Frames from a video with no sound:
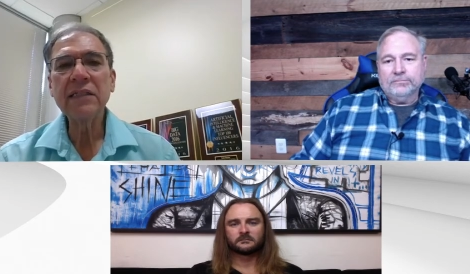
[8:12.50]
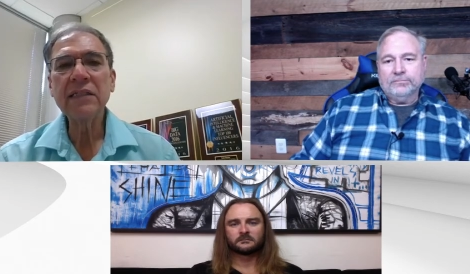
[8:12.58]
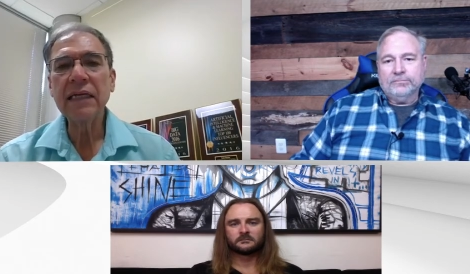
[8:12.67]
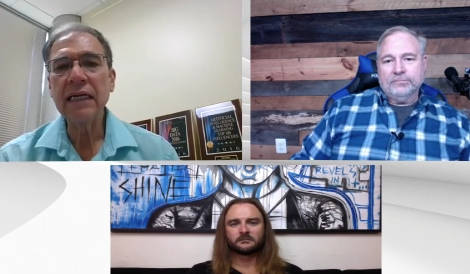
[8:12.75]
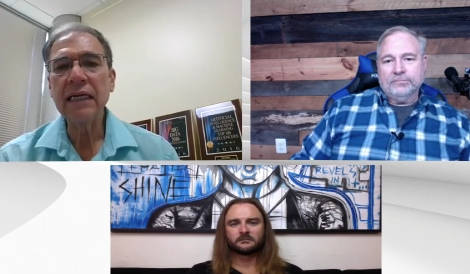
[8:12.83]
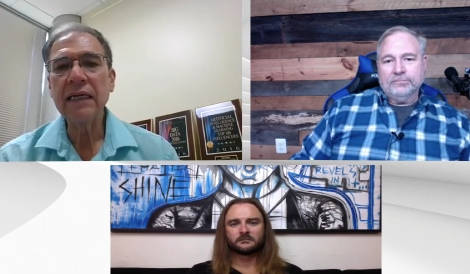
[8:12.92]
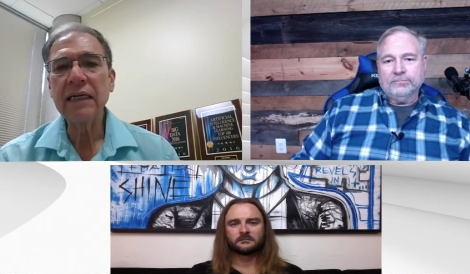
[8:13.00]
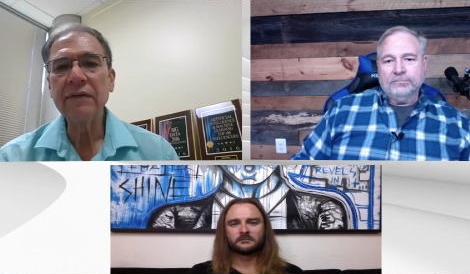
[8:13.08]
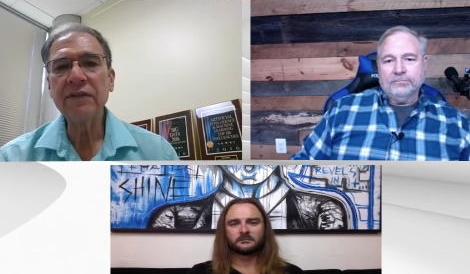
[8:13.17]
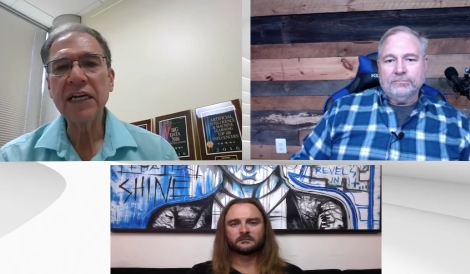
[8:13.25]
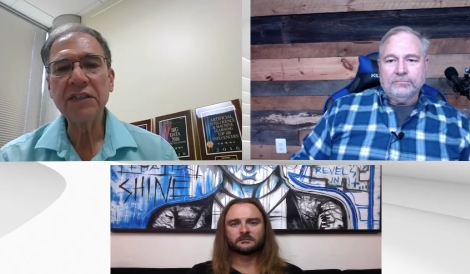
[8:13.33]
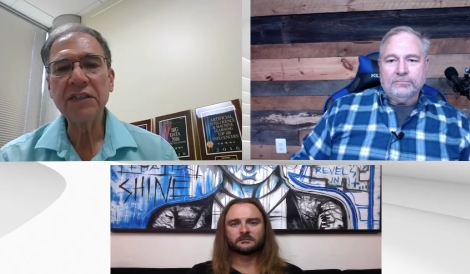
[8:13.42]
Speaker 1: the banks
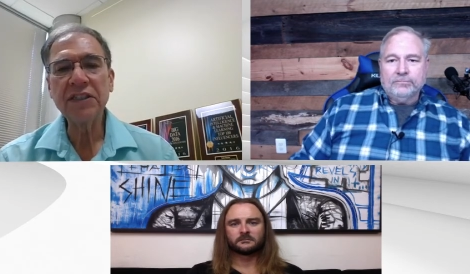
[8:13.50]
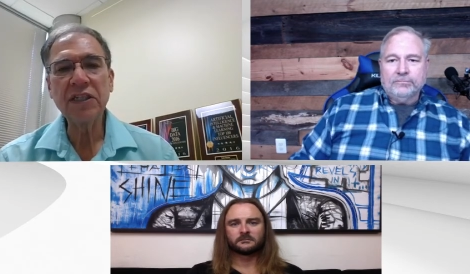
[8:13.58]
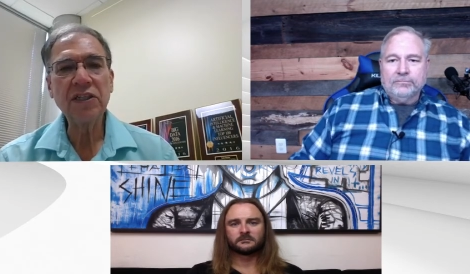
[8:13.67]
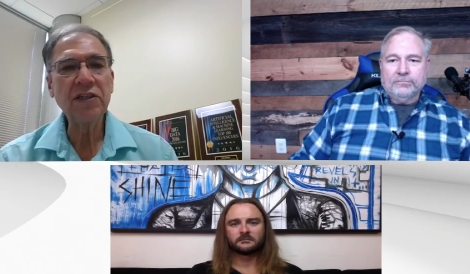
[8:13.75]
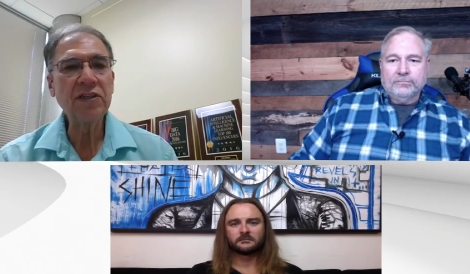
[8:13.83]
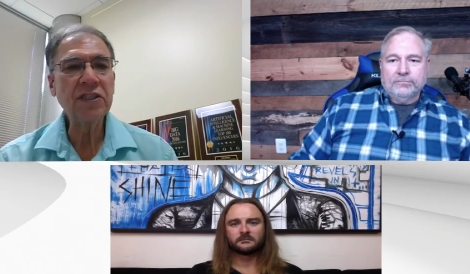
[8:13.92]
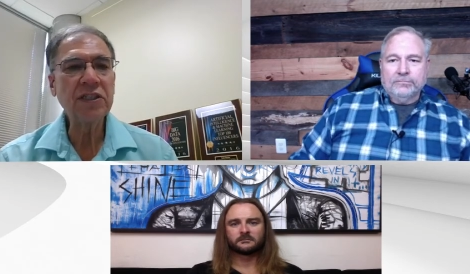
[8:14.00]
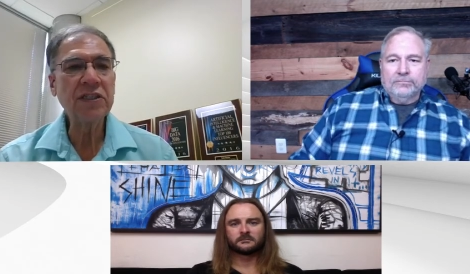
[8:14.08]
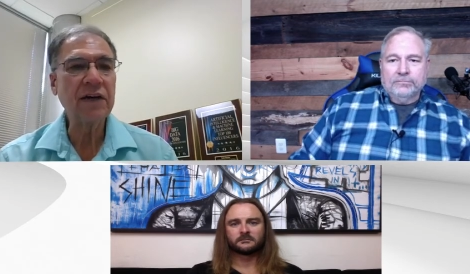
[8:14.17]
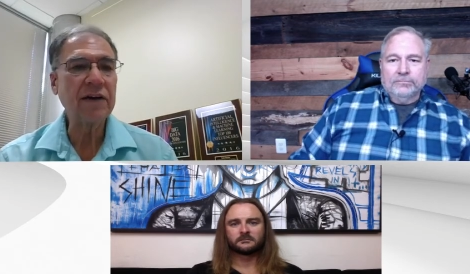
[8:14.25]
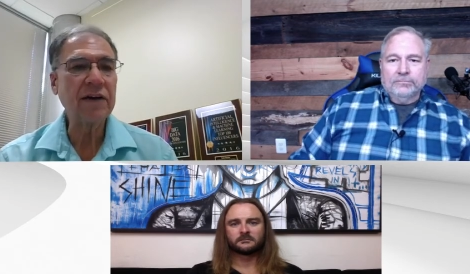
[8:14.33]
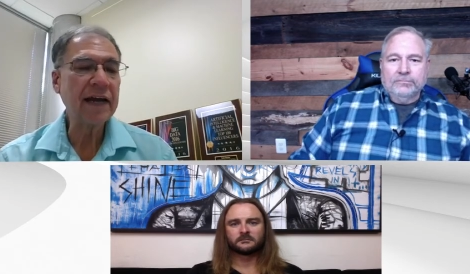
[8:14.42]
and, and financial
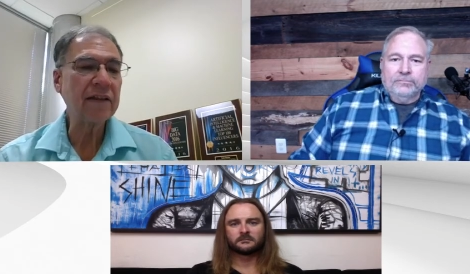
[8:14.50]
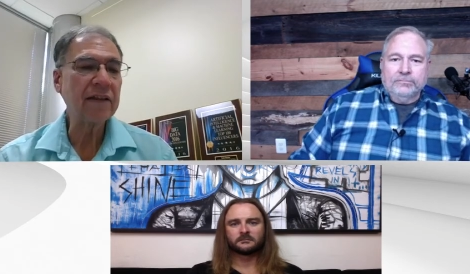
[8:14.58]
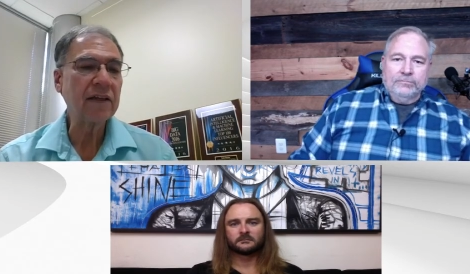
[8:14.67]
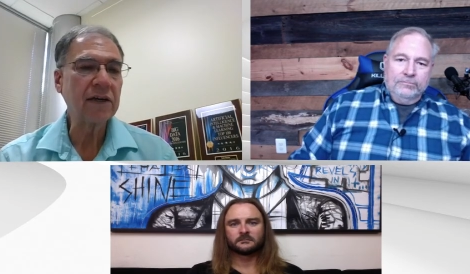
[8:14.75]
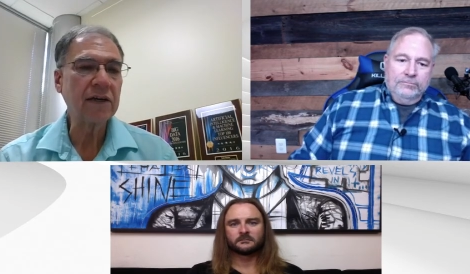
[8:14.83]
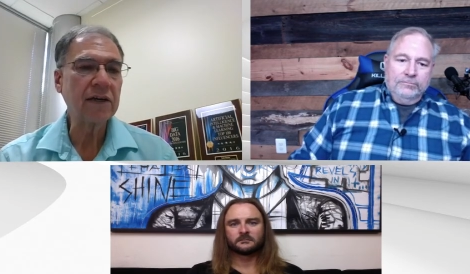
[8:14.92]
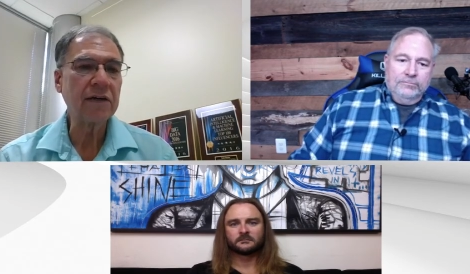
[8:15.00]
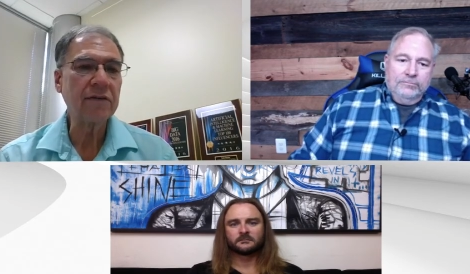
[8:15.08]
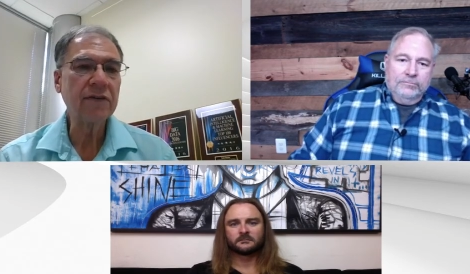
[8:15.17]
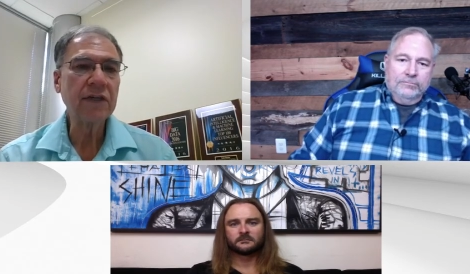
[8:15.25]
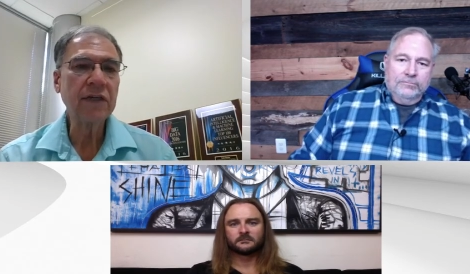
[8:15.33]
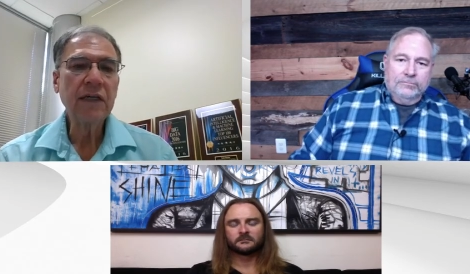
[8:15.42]
institutions that are ahead of the
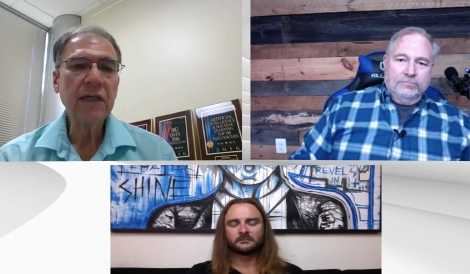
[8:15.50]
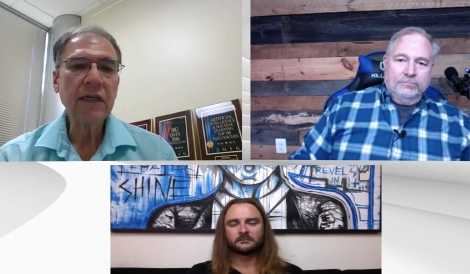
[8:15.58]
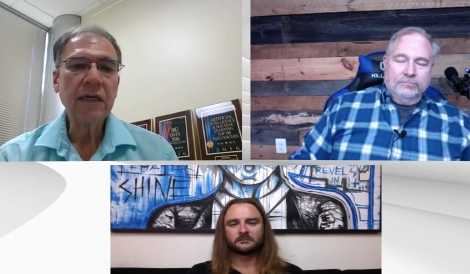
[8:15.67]
curve